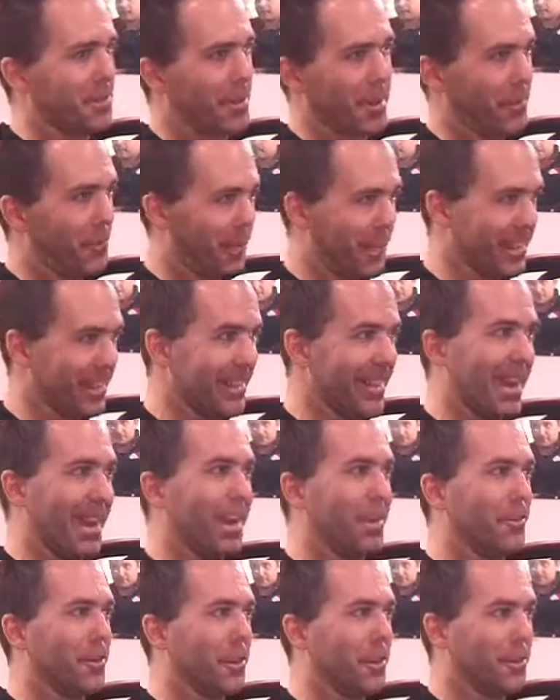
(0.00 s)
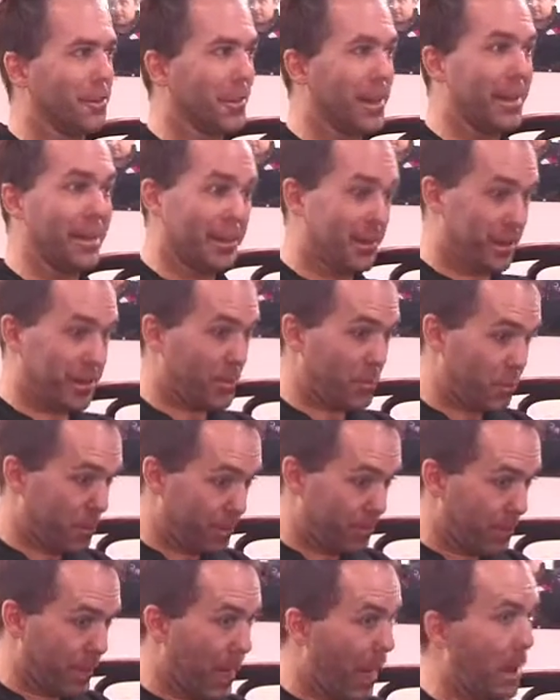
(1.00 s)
but if I didn't have all of that, this would be